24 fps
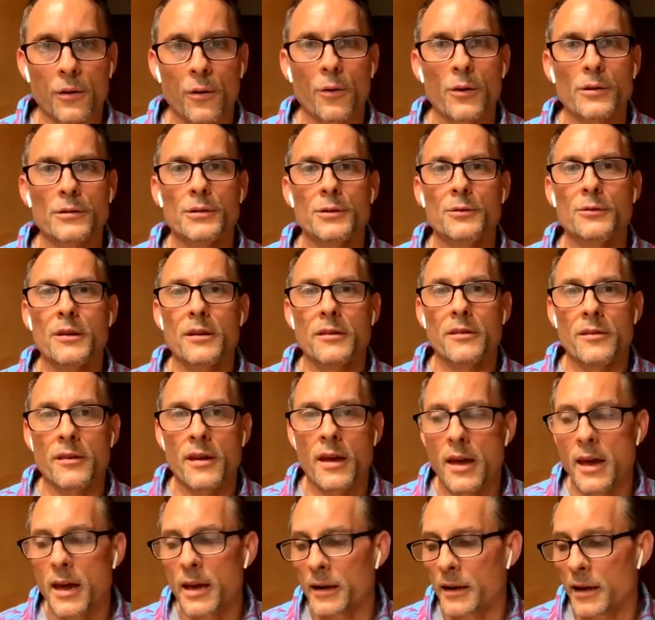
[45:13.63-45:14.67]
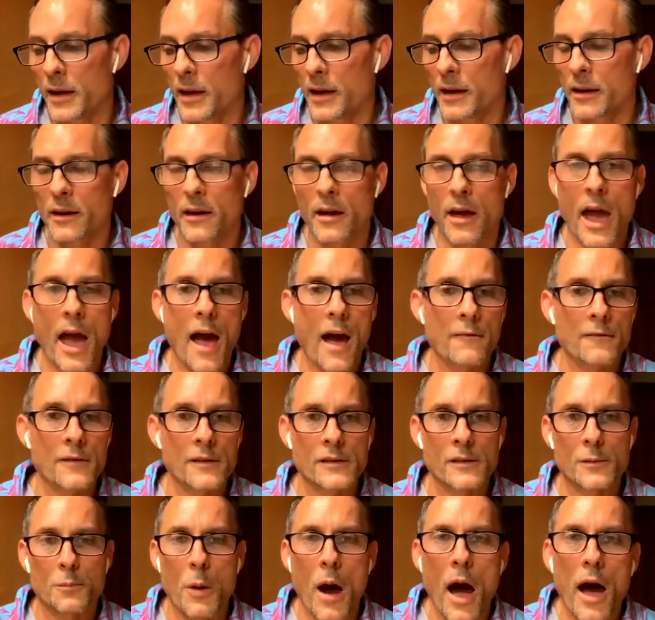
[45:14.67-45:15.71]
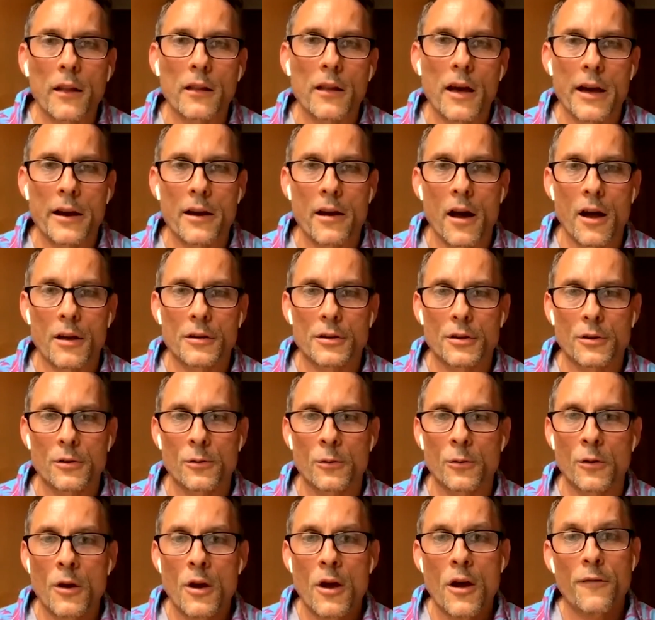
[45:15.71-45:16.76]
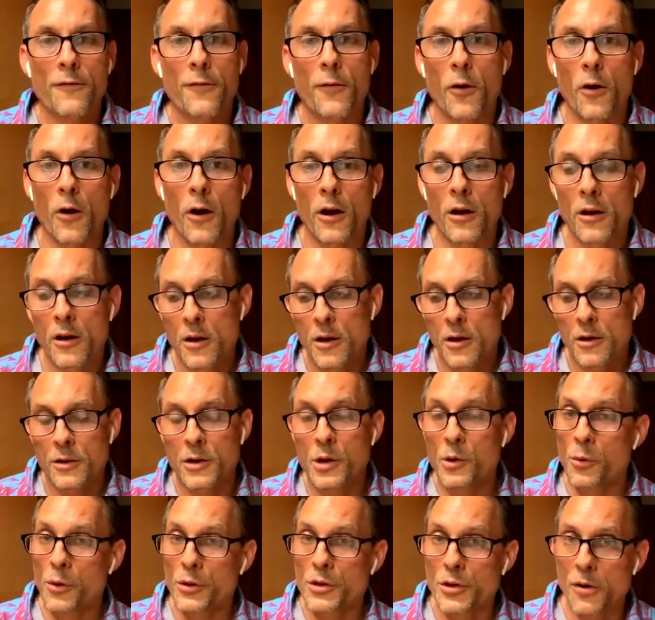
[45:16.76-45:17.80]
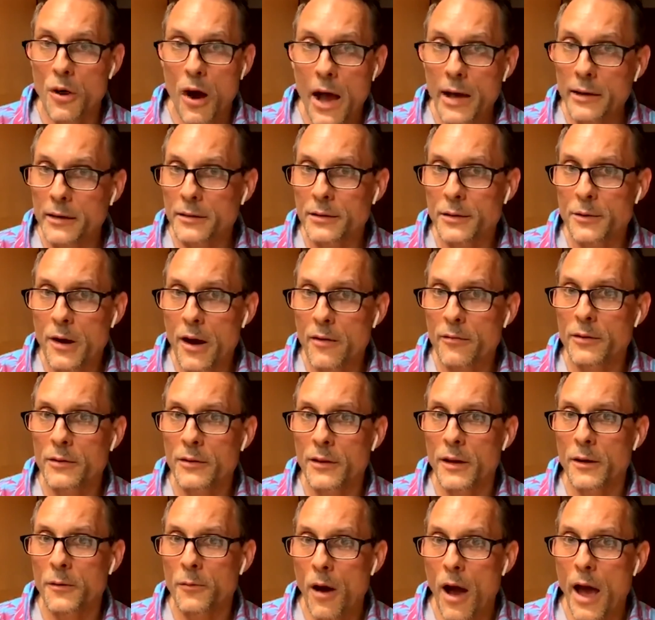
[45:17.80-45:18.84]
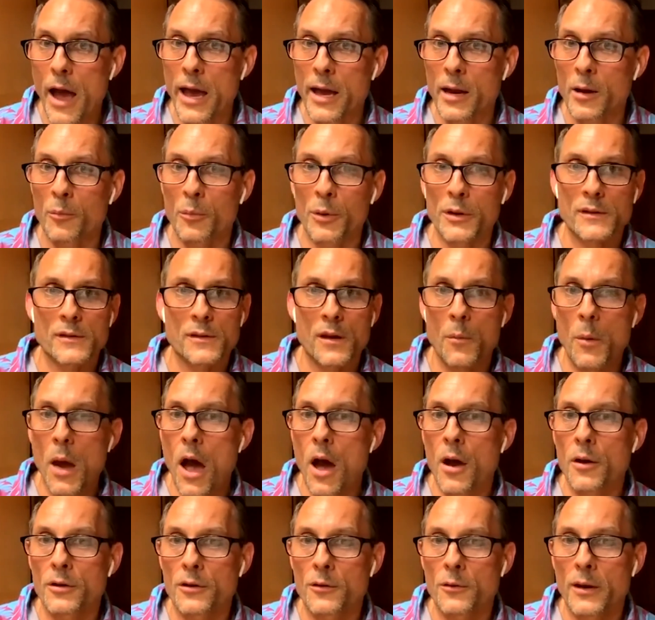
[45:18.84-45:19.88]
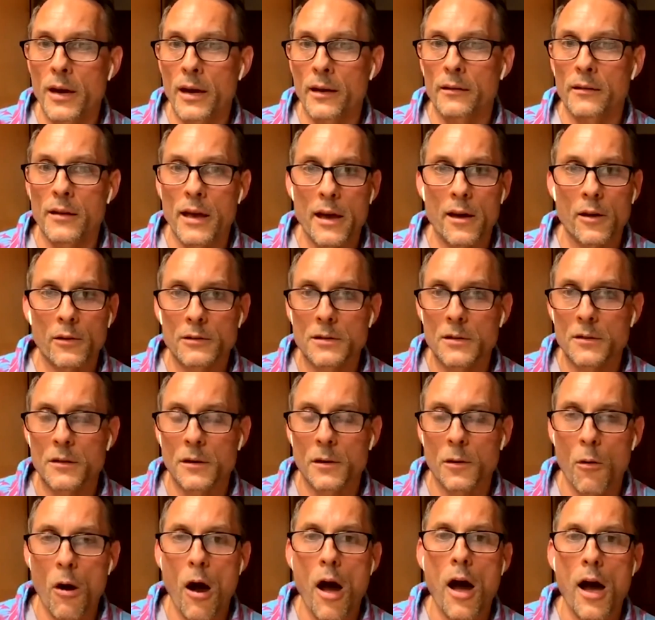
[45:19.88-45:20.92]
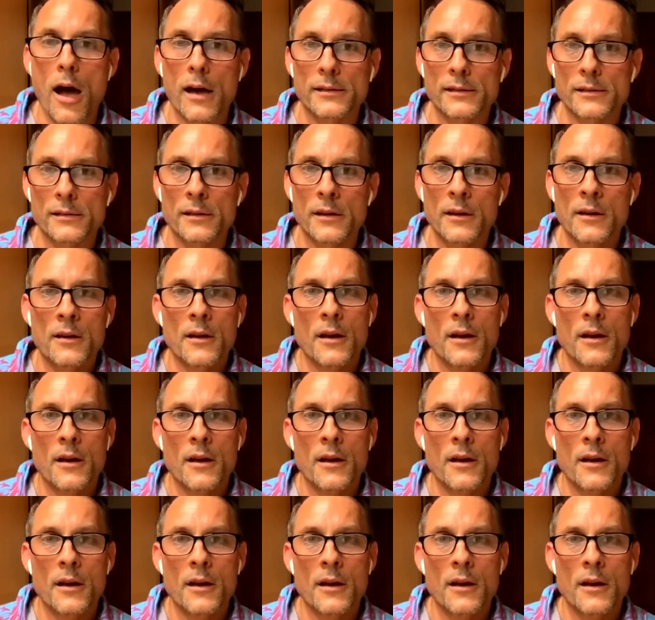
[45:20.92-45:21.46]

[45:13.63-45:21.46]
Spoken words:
or do the thing and have the spotlight on you for you were trying to do everything right, but somehow you get nailed to the cross.